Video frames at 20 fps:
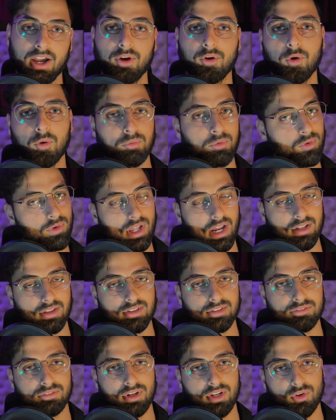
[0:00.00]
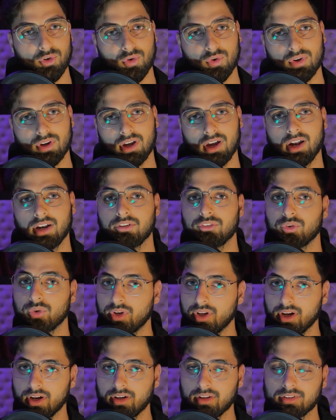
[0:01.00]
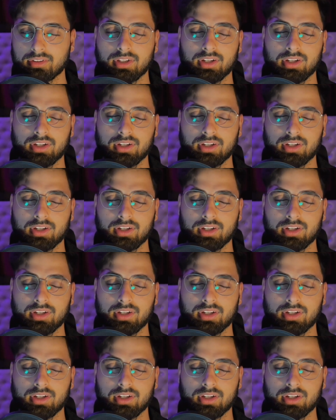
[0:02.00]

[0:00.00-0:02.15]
I hope you liked this video, and if you did,